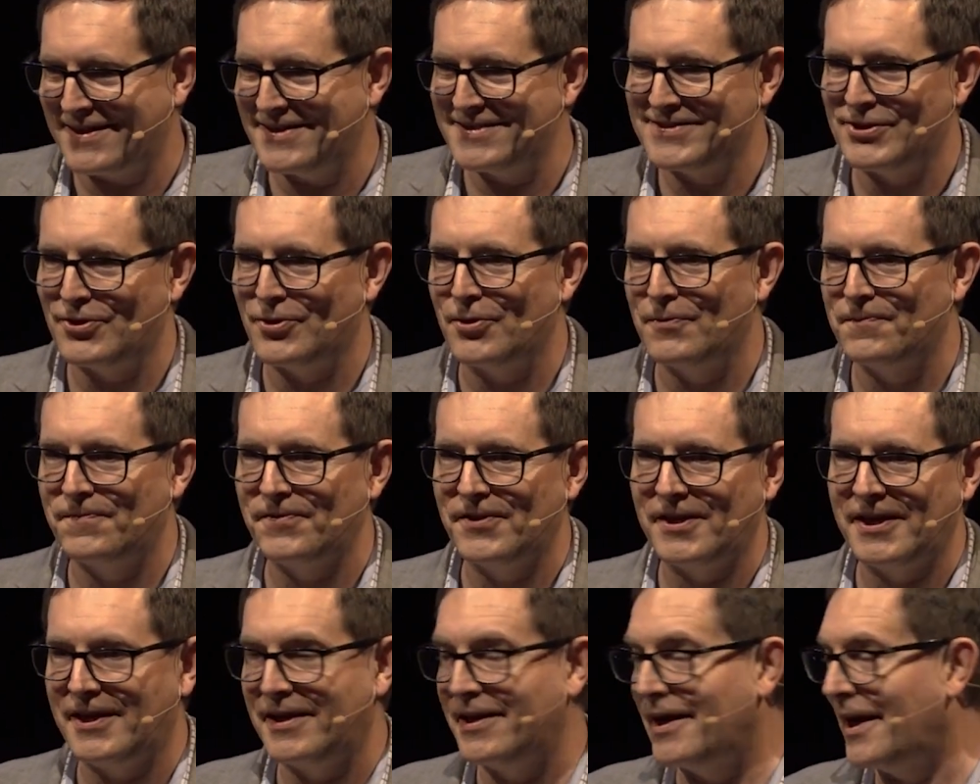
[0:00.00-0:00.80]
So
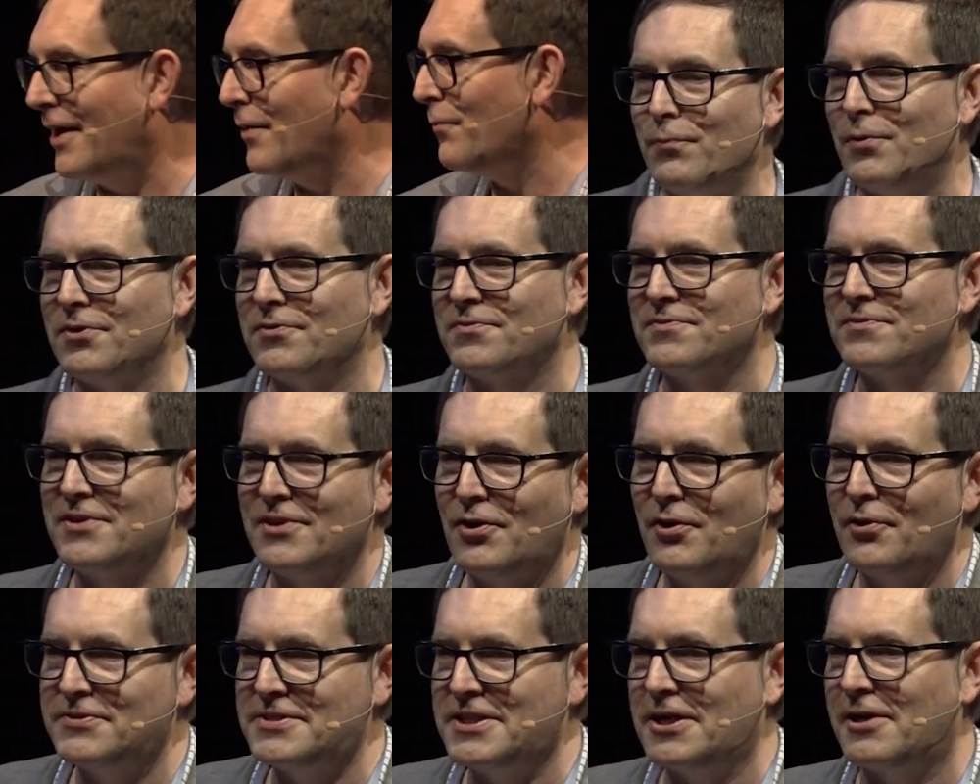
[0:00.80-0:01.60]
hopefully I won't
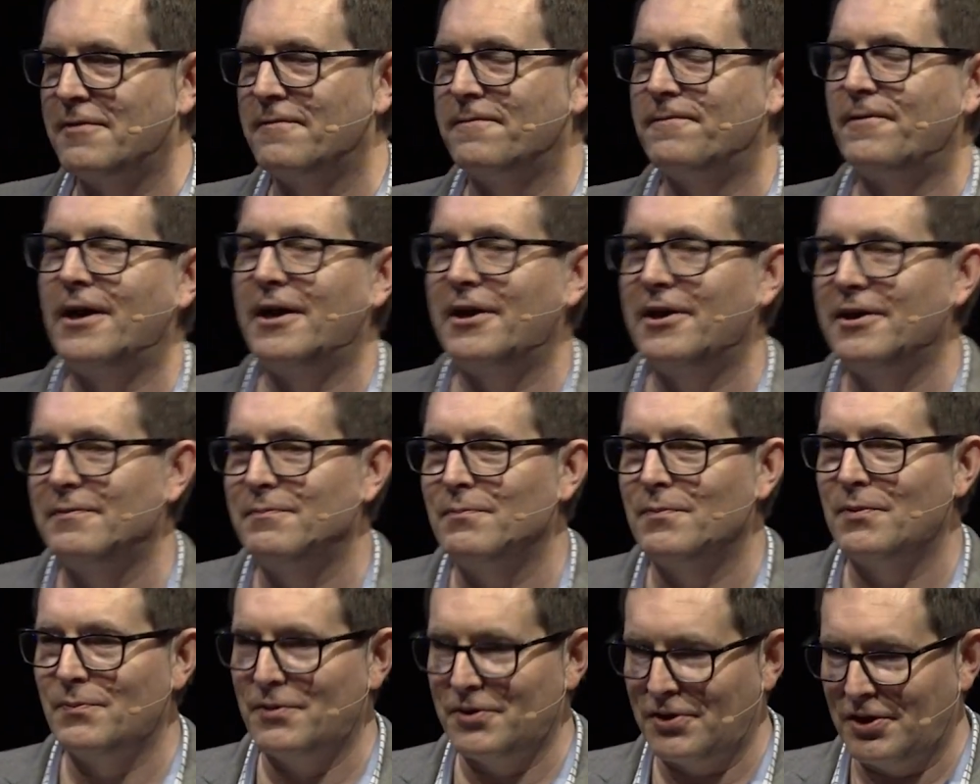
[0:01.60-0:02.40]
terrify
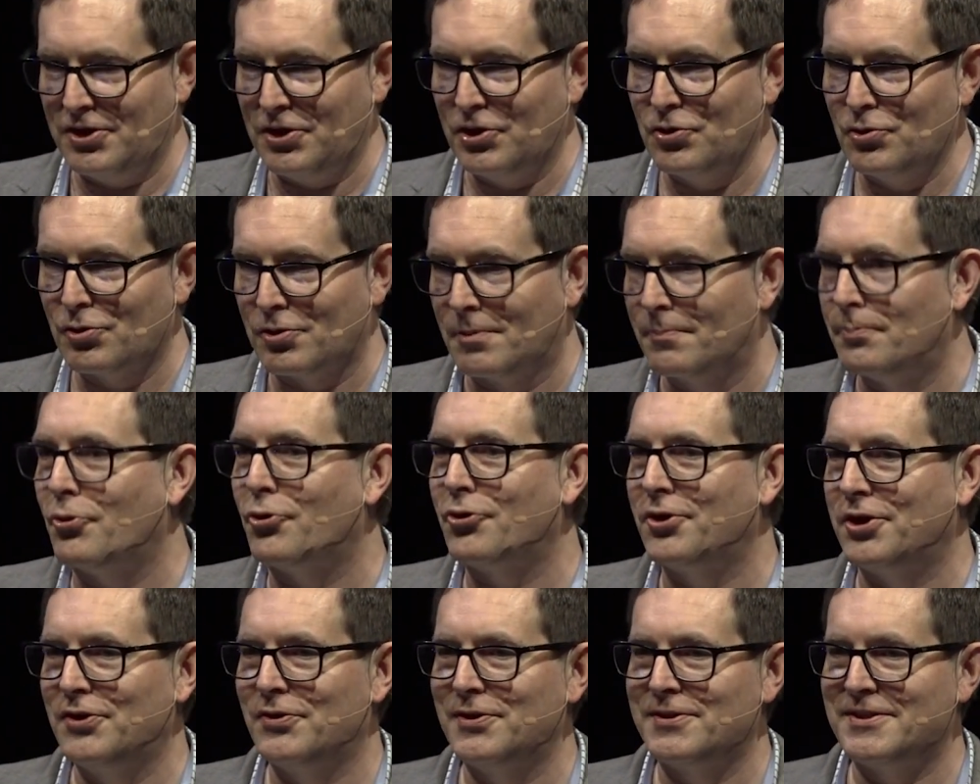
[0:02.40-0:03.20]
you or
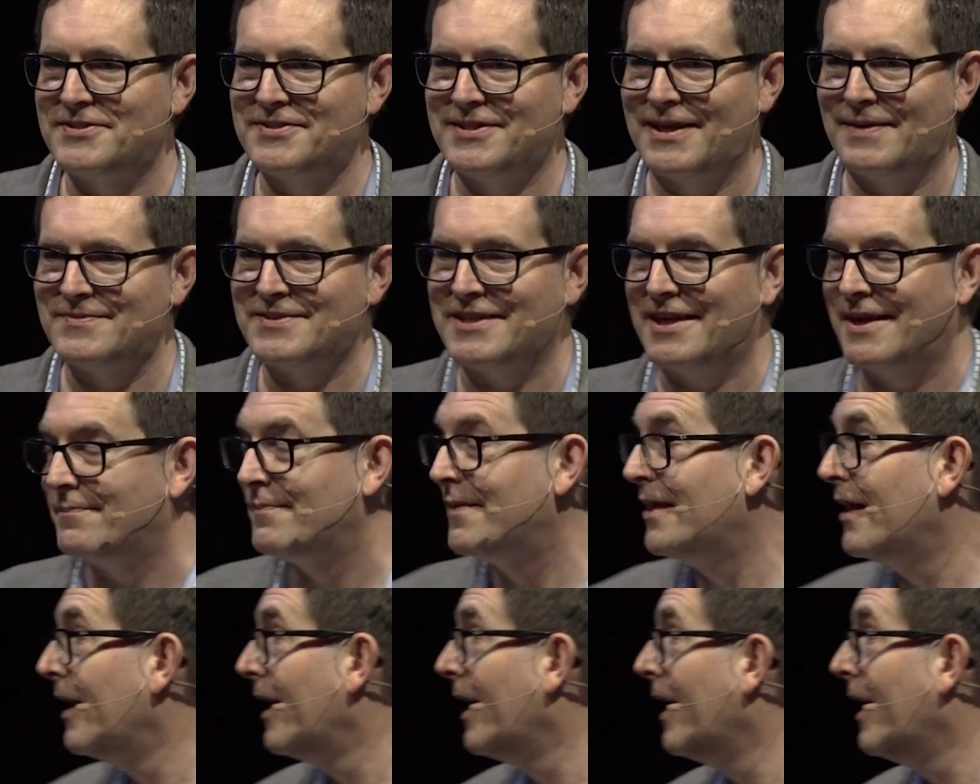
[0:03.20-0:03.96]
bore you at the same time.